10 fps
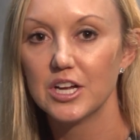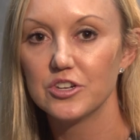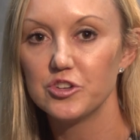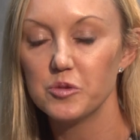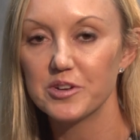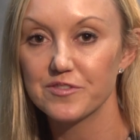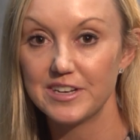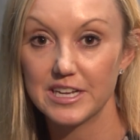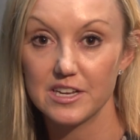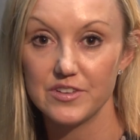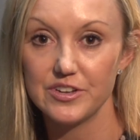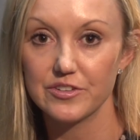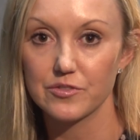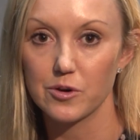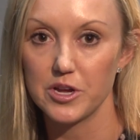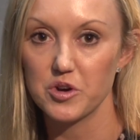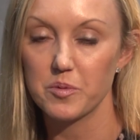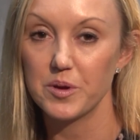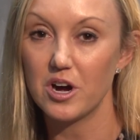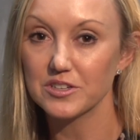too much of an inconvenience for you,
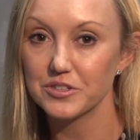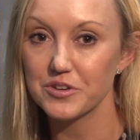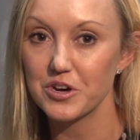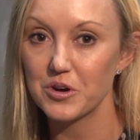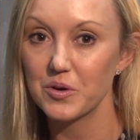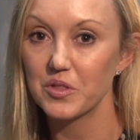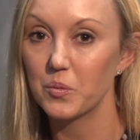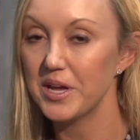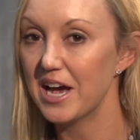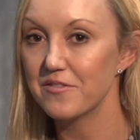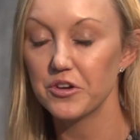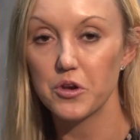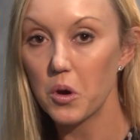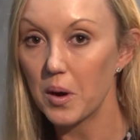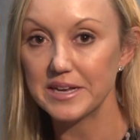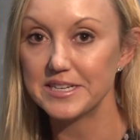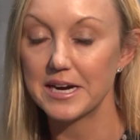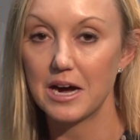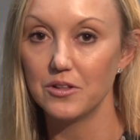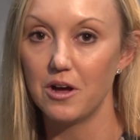but we also know that we have no idea
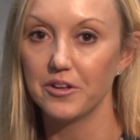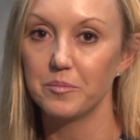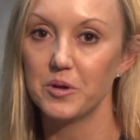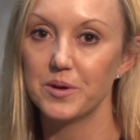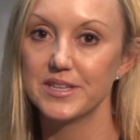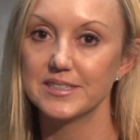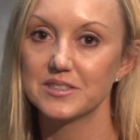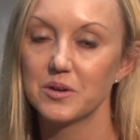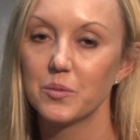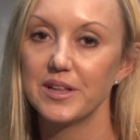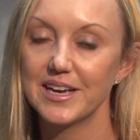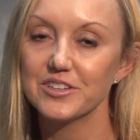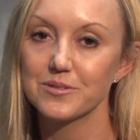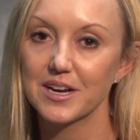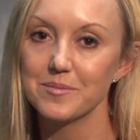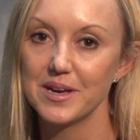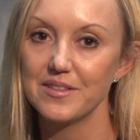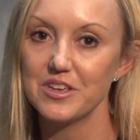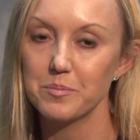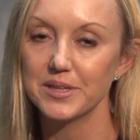how long you'll be with us. We like to recommend
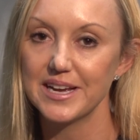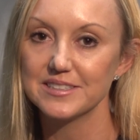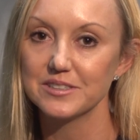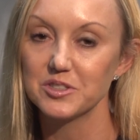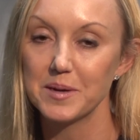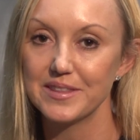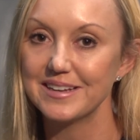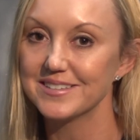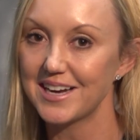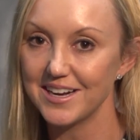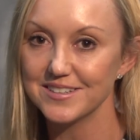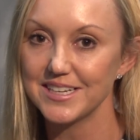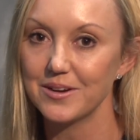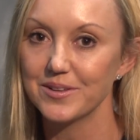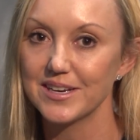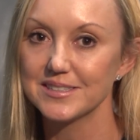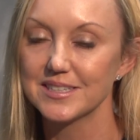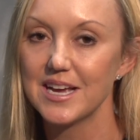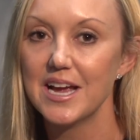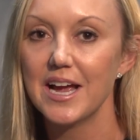that you plan to spend the entire day with
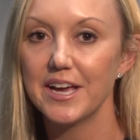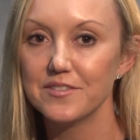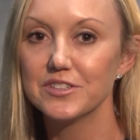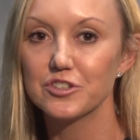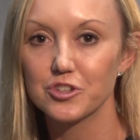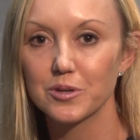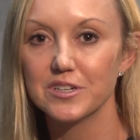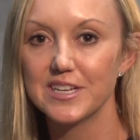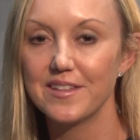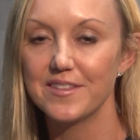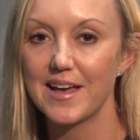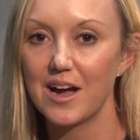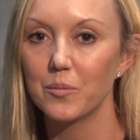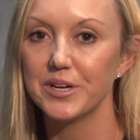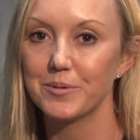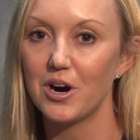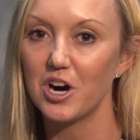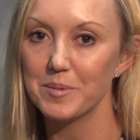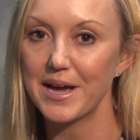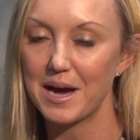us, and if it's a shorter day than that, we will
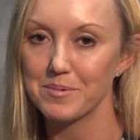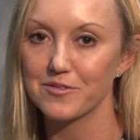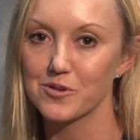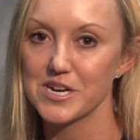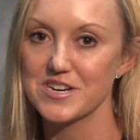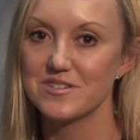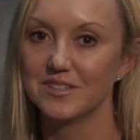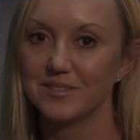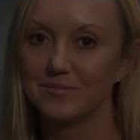all be happy for you.